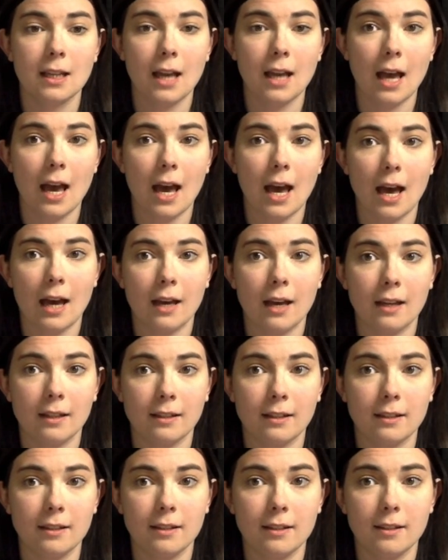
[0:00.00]

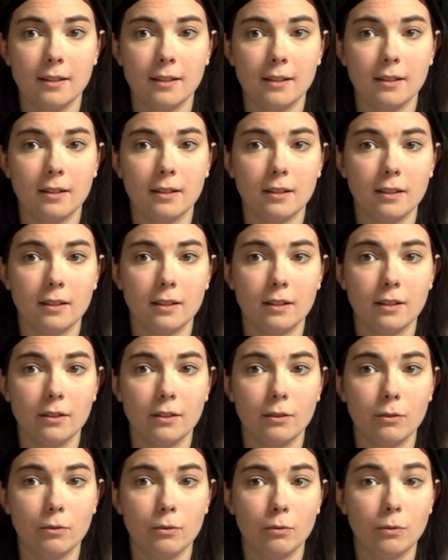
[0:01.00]
And
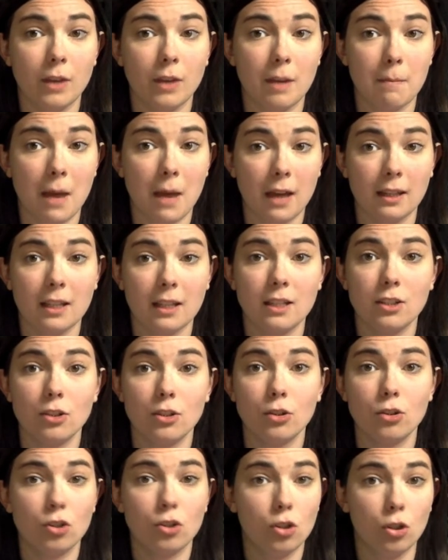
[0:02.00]
they
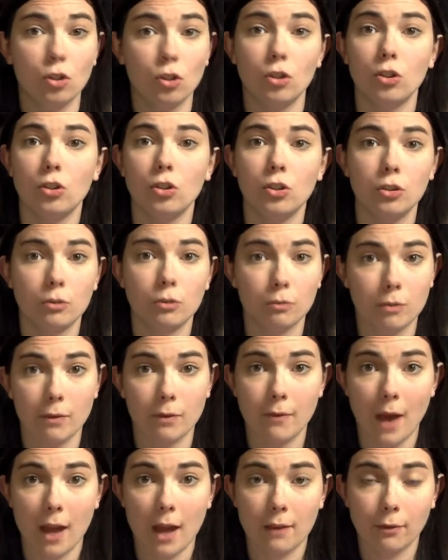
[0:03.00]
manage to
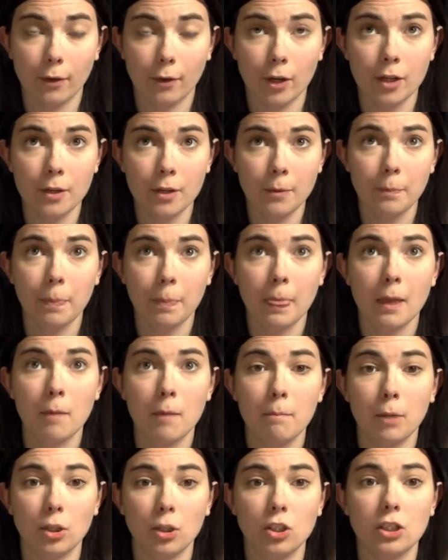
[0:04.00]
revive her,
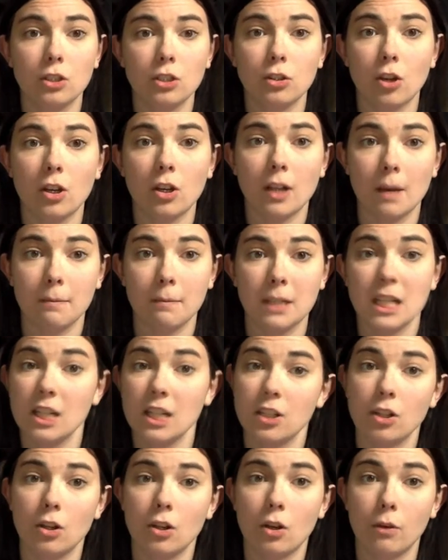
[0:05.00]
but she's got
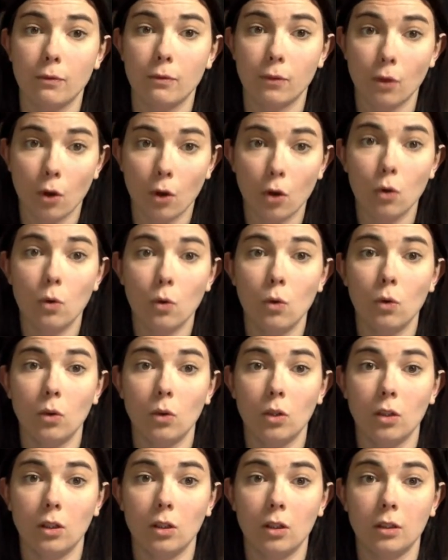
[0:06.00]
amnesia of the
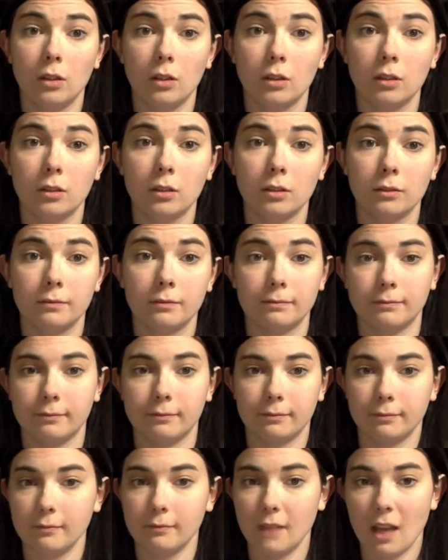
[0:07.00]
whole
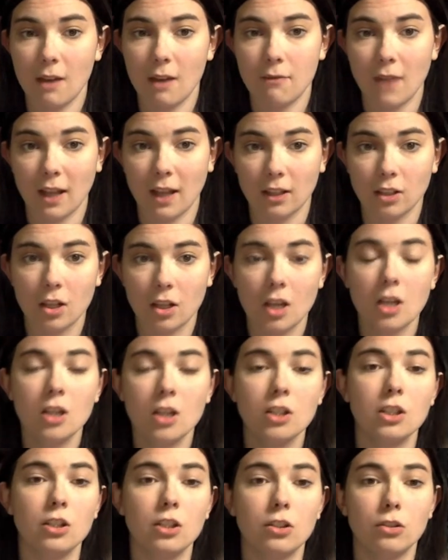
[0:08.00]
event.
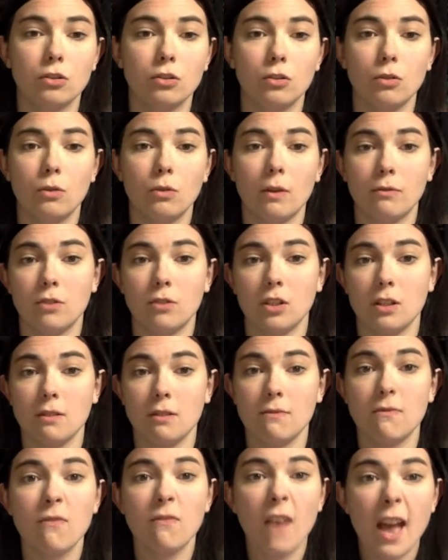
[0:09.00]
She doesn't know if she
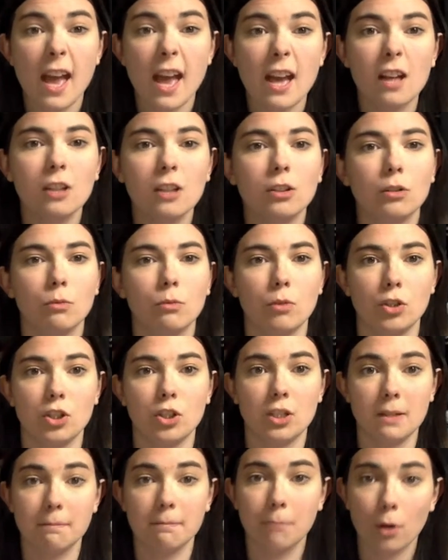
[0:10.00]
fell or was
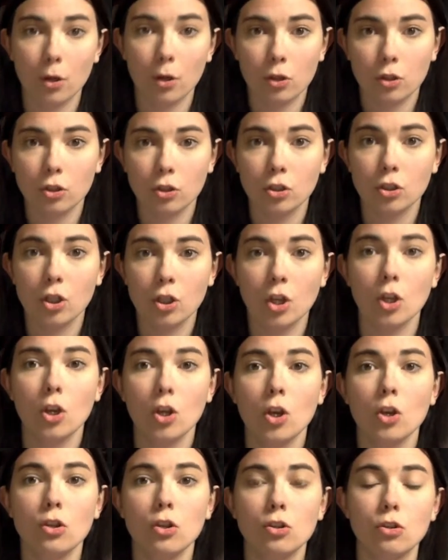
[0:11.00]
she pushed.
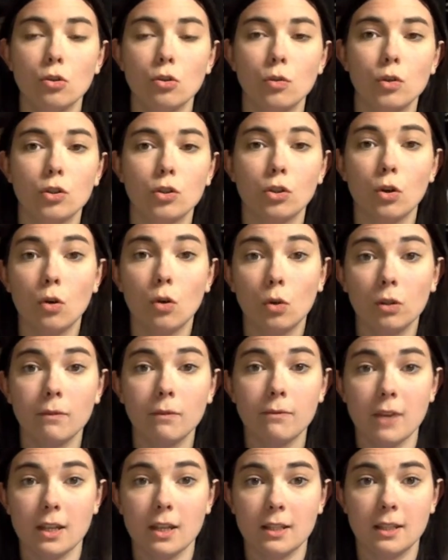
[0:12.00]
So there's a whole
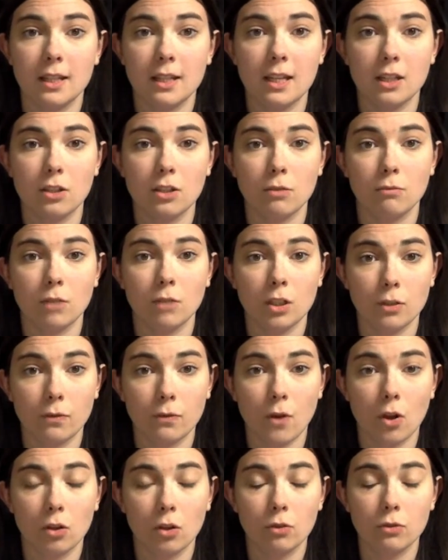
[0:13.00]
investigation which
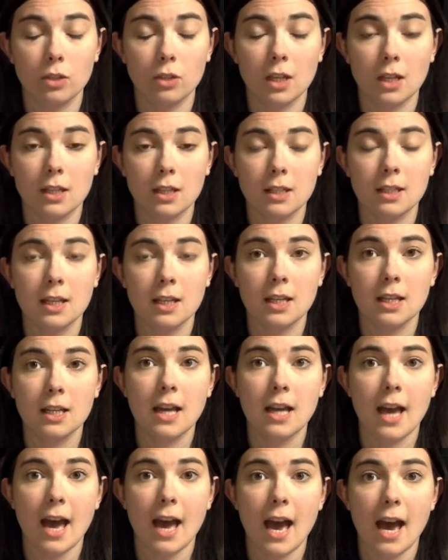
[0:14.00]
follows this.
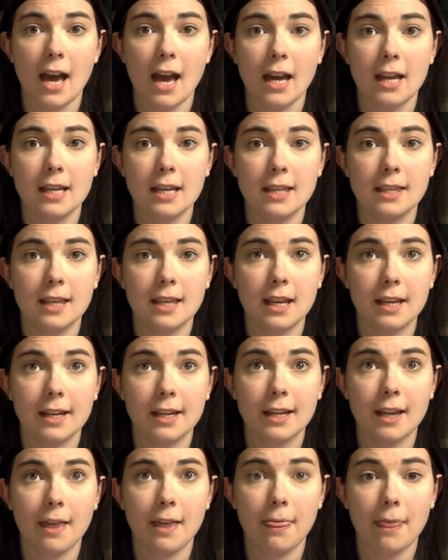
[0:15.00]
I
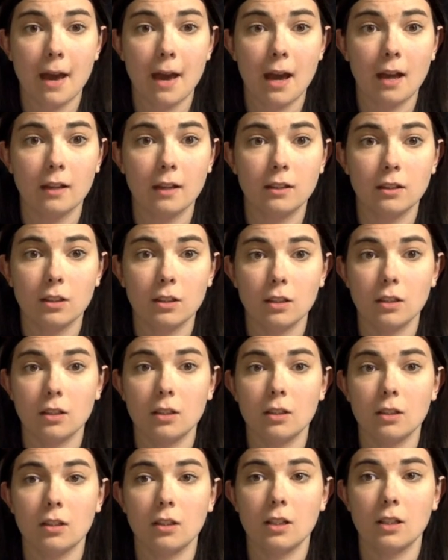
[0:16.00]
think that
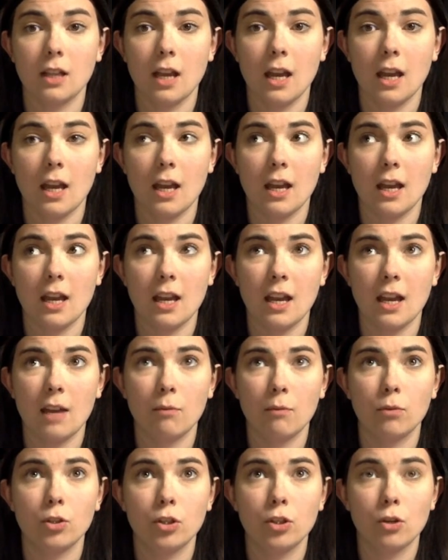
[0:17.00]
it
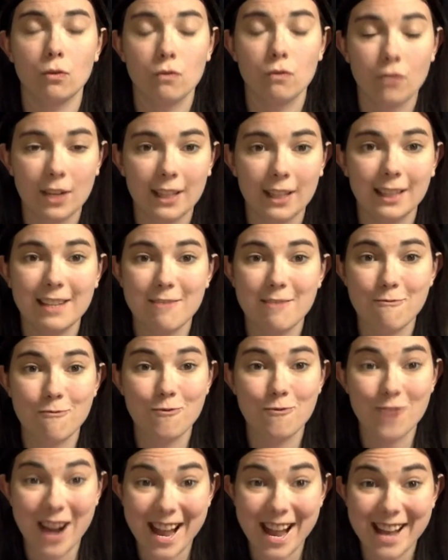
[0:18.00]
was a really
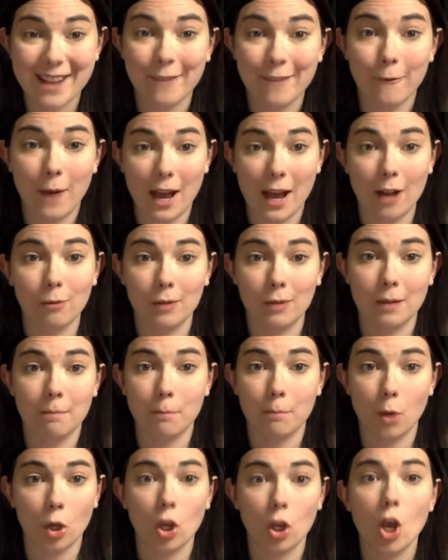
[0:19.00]
well-written
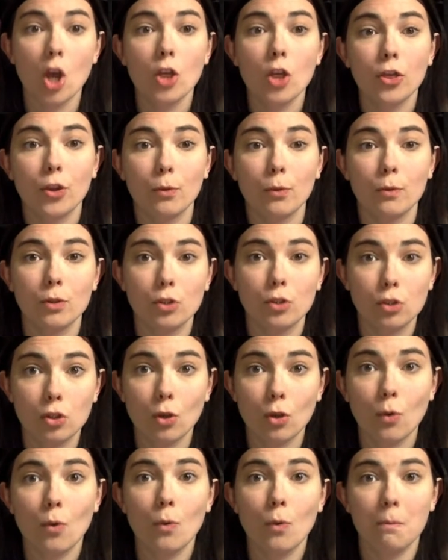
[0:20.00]
book. There was
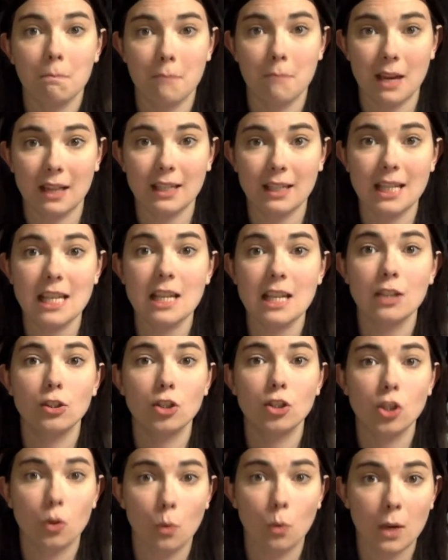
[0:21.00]
so many
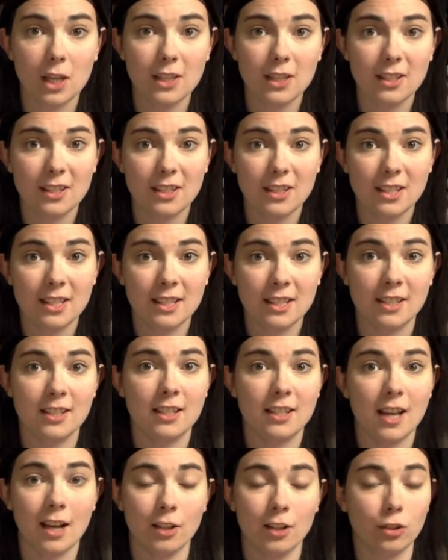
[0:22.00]
twists
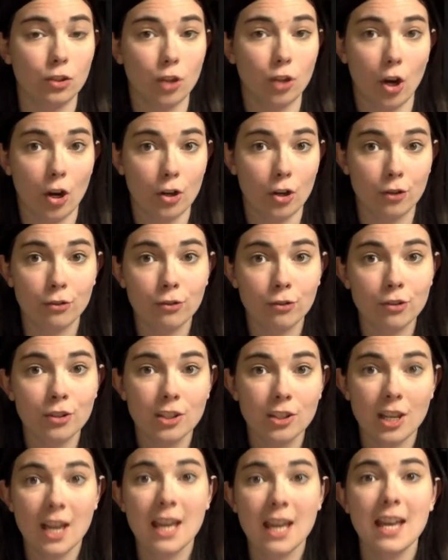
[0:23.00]
and
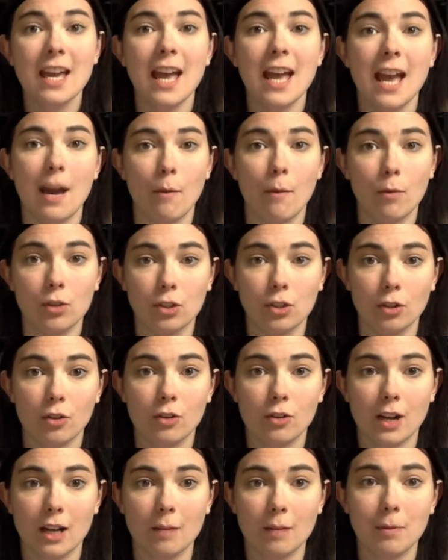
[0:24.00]
turns. It was
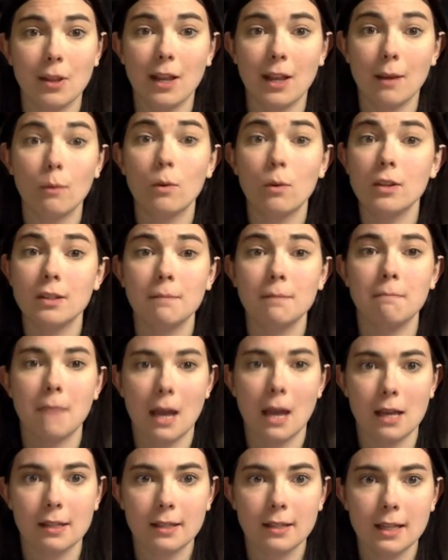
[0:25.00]
incredible. It wasn't
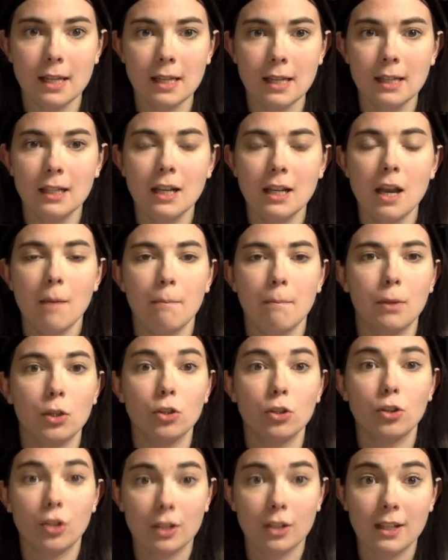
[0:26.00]
messy, but
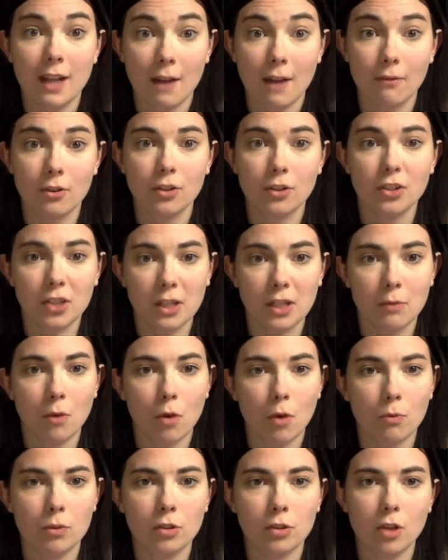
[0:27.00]
you could never see
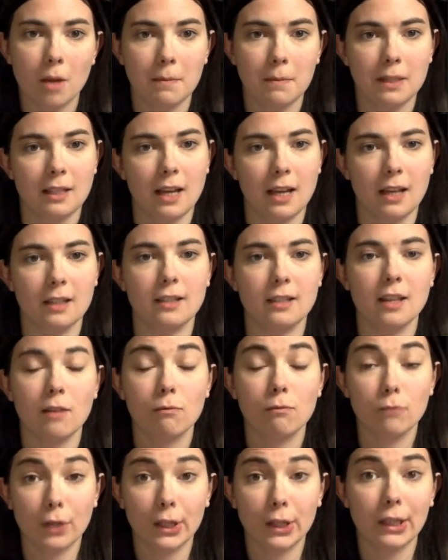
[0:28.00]
what was coming next. It
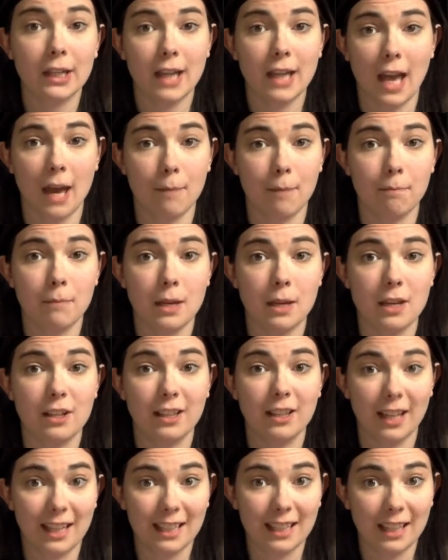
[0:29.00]
really kept me
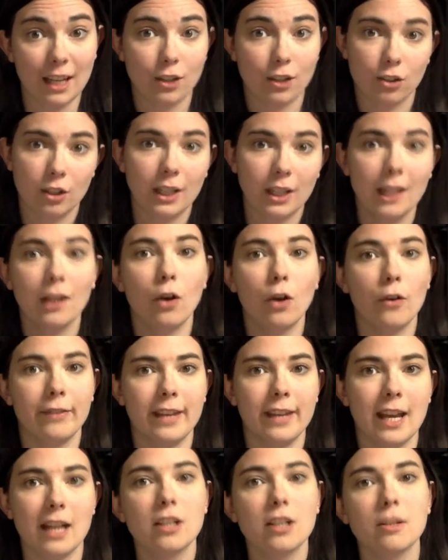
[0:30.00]
like literally on
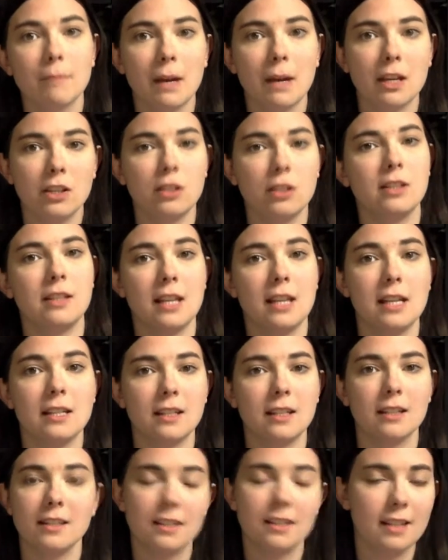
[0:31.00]
the edge of my seat
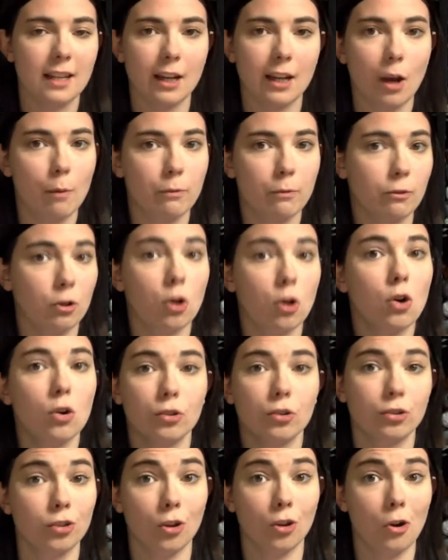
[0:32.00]
and sitting up
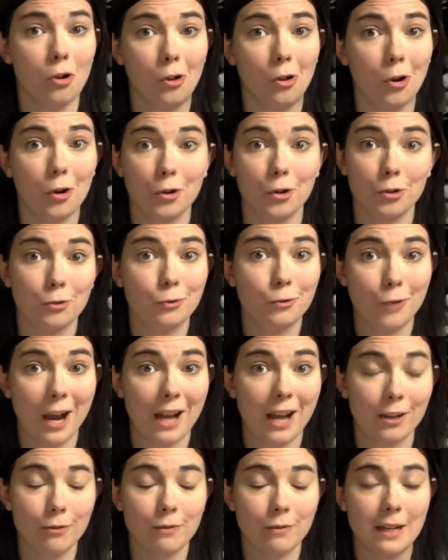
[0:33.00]
to all hours
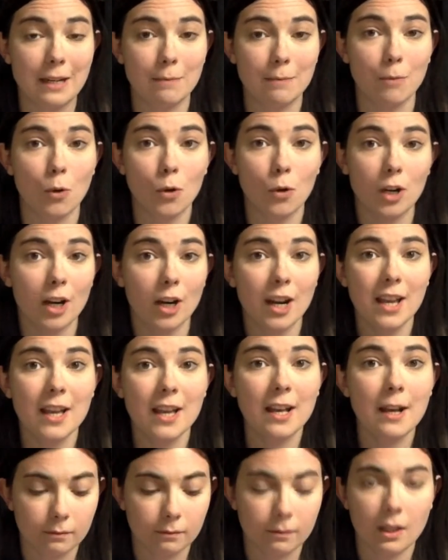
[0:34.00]
trying to read more.
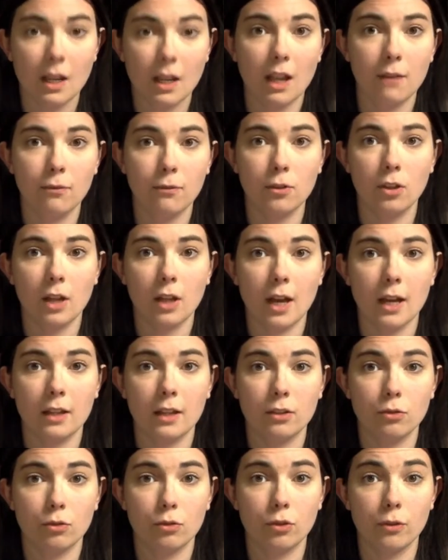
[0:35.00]
If you like
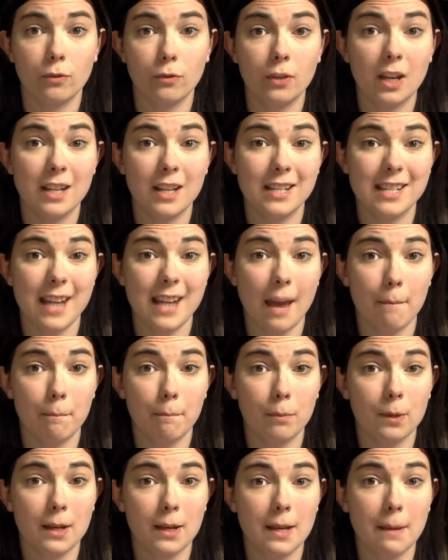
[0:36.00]
sort of
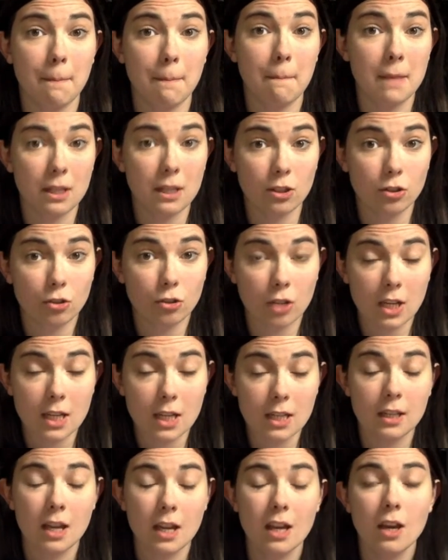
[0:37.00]
contemporary mysteries